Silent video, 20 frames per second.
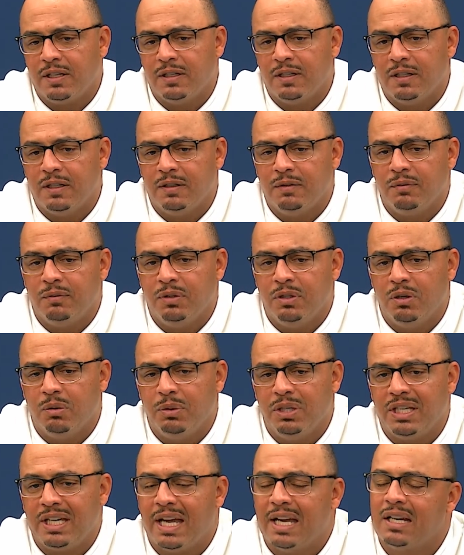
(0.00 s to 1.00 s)
you know,
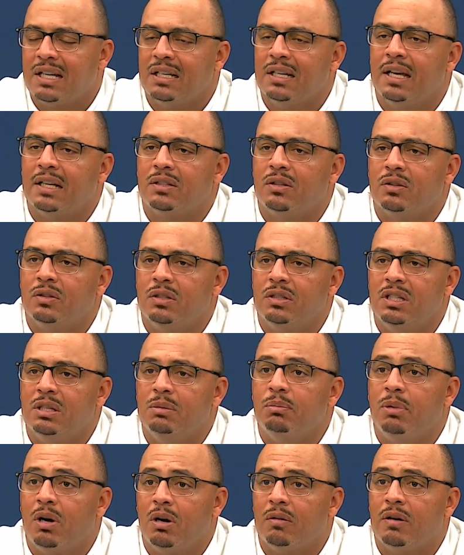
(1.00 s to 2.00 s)
we can't connect on the
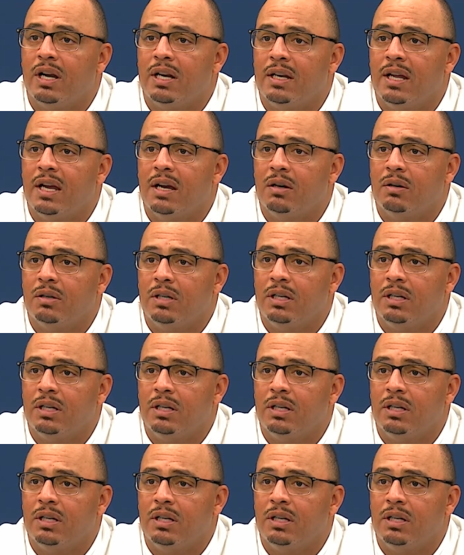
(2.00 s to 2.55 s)
deep ball right now,